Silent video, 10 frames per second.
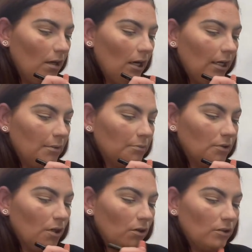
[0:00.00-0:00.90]
And I'm
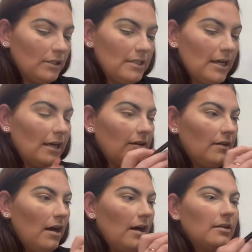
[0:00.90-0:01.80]
not going to take
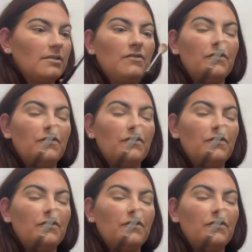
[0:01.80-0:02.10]
that as